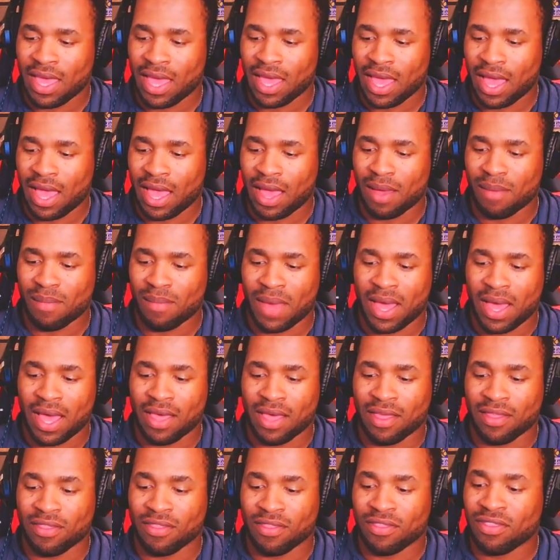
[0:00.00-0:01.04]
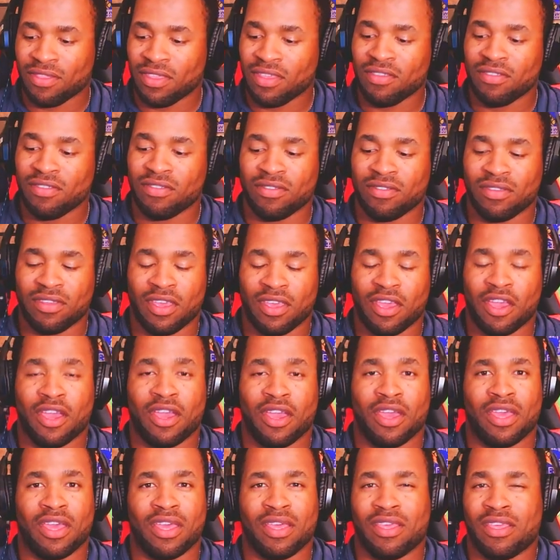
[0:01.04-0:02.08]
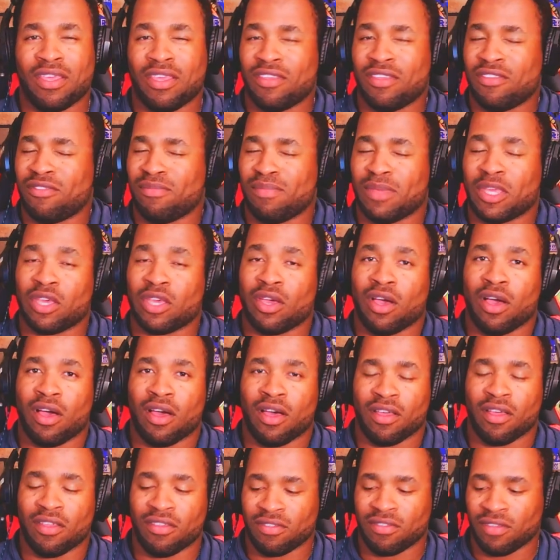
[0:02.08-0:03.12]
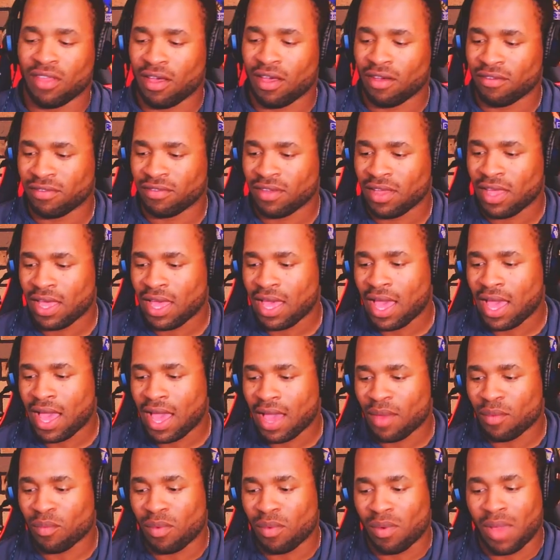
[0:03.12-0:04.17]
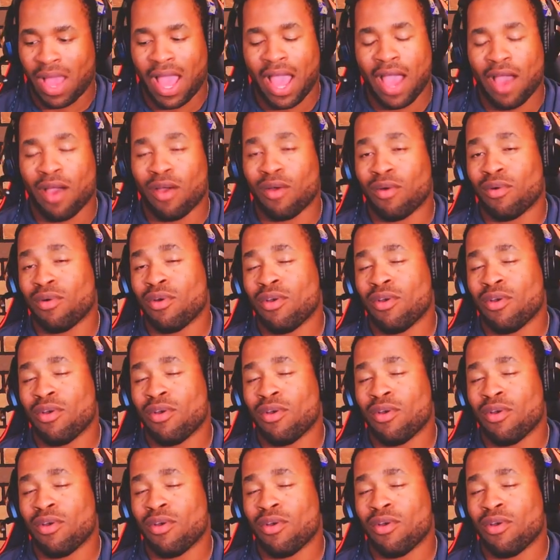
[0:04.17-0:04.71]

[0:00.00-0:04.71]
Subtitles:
And this here is because of how